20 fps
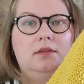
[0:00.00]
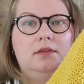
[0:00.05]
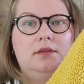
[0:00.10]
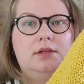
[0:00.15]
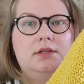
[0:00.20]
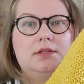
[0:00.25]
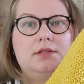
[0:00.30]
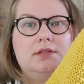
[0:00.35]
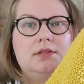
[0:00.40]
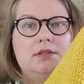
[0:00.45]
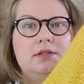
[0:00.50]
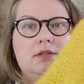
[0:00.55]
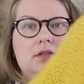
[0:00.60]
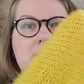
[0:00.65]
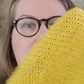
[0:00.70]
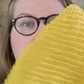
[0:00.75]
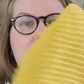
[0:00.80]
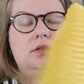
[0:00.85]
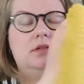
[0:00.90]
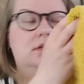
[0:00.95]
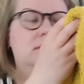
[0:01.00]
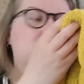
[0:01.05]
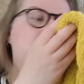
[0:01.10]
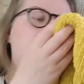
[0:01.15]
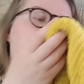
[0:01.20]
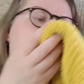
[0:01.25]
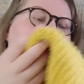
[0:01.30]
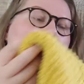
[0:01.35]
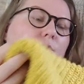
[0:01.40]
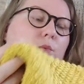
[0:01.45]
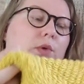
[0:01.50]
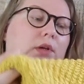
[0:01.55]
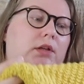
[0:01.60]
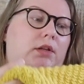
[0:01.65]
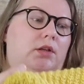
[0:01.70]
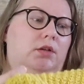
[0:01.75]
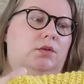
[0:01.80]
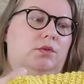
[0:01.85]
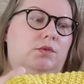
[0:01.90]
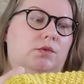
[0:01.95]
this will
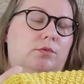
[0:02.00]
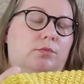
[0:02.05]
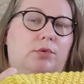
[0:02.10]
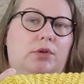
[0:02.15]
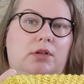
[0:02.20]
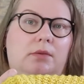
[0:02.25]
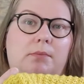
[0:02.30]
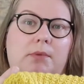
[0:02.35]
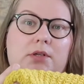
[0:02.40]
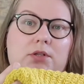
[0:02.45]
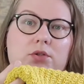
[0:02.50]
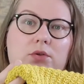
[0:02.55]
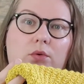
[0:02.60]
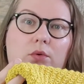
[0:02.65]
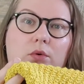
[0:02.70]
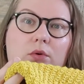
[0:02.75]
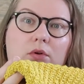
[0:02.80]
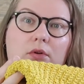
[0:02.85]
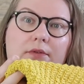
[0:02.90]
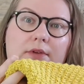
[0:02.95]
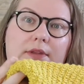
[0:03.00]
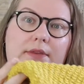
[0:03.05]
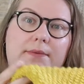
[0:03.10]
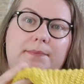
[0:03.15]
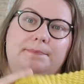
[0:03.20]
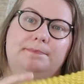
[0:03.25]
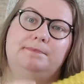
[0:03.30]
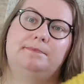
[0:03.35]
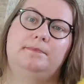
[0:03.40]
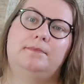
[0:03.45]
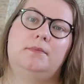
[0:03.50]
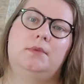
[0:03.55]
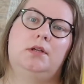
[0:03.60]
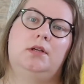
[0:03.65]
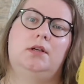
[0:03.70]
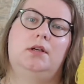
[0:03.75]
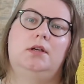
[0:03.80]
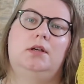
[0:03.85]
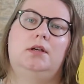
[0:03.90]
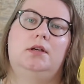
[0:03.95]
use pretty much all of it.
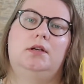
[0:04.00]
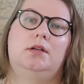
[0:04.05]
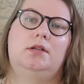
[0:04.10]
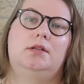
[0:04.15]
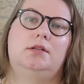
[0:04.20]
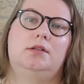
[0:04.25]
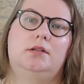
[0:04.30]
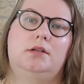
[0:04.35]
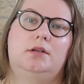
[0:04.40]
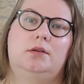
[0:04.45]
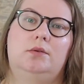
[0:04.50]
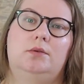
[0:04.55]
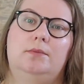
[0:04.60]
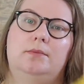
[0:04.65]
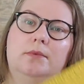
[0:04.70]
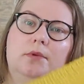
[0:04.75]
So